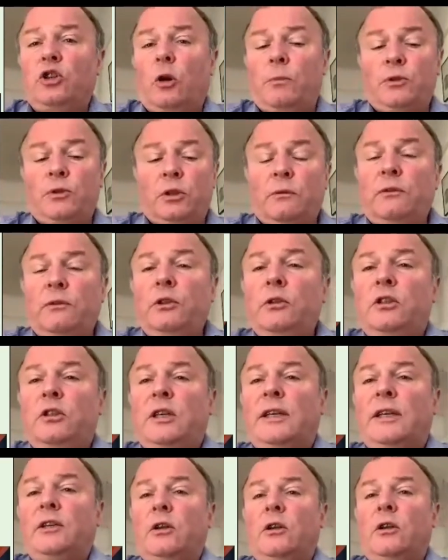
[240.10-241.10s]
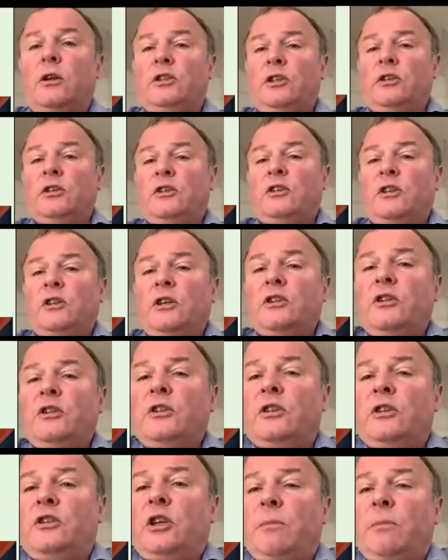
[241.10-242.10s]
adoption of new technologies such as
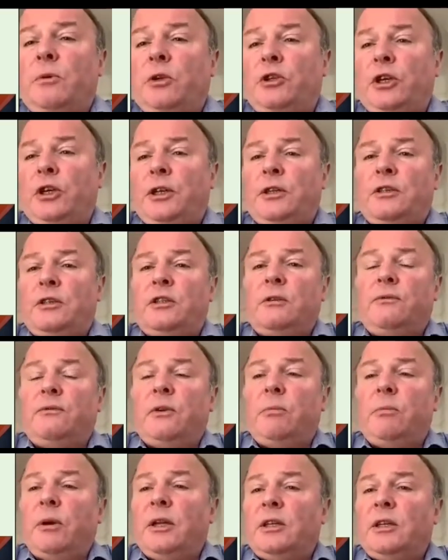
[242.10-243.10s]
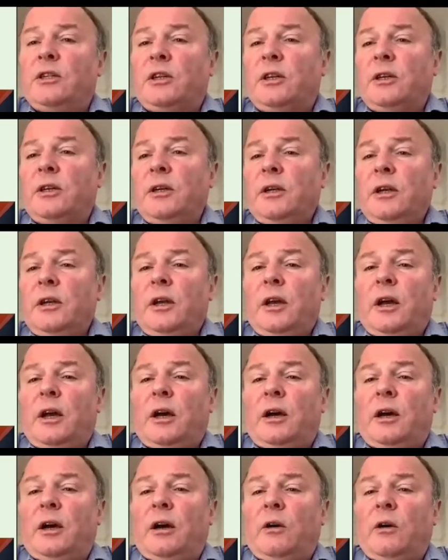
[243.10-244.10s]
the subcutaneous defibrillator,
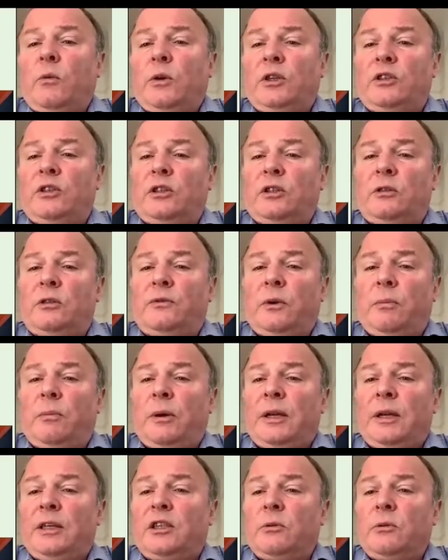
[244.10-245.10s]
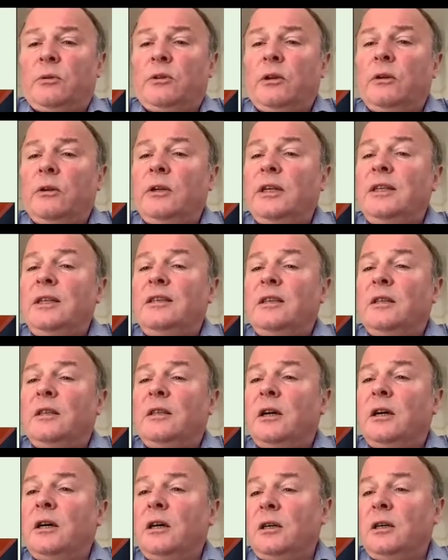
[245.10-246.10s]
which is a defibrillator with no leads in the
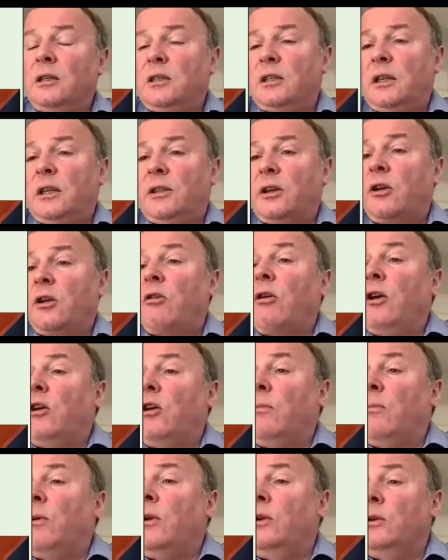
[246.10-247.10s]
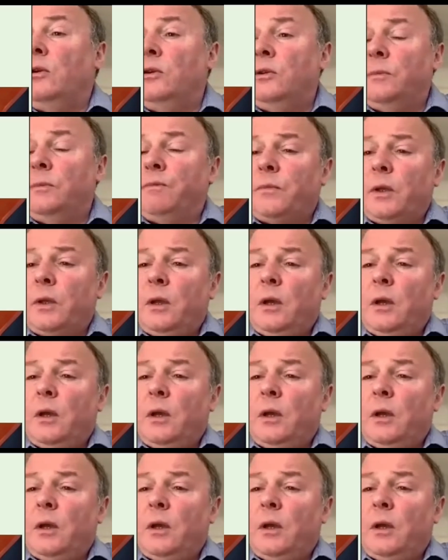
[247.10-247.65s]
heart, and the cryoballoon,